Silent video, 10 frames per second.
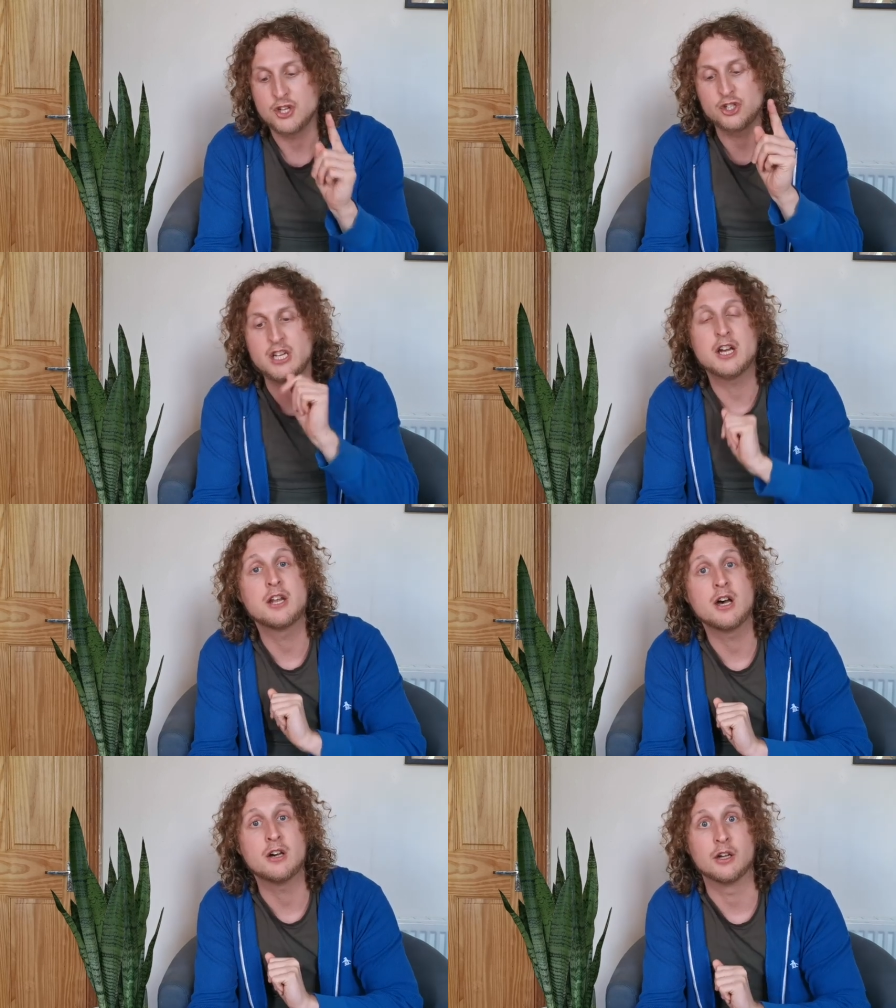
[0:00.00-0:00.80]
She
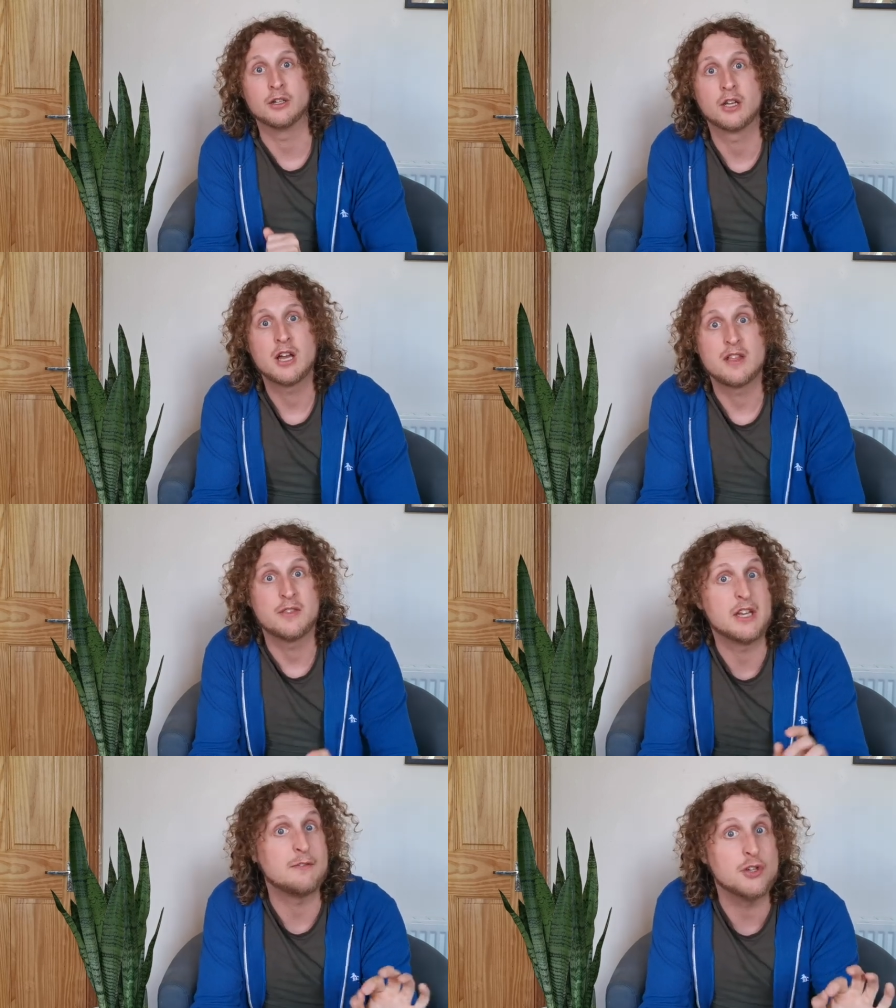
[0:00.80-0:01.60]
had heard
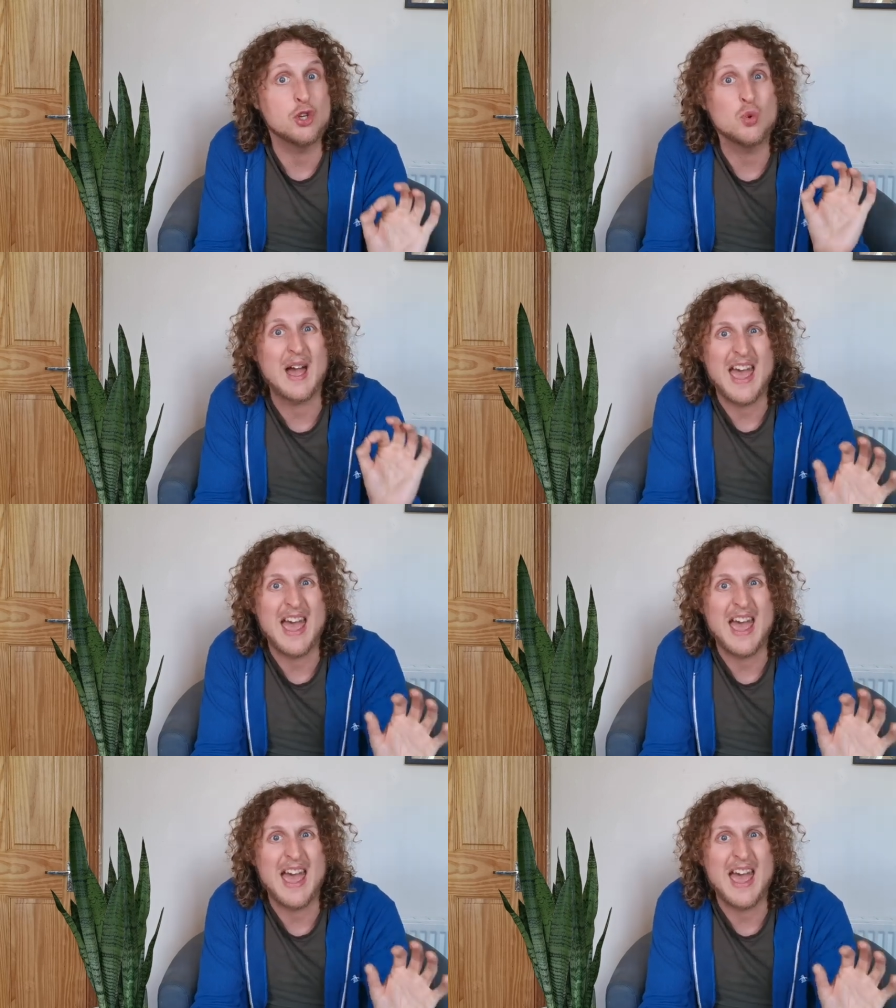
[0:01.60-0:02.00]
that if you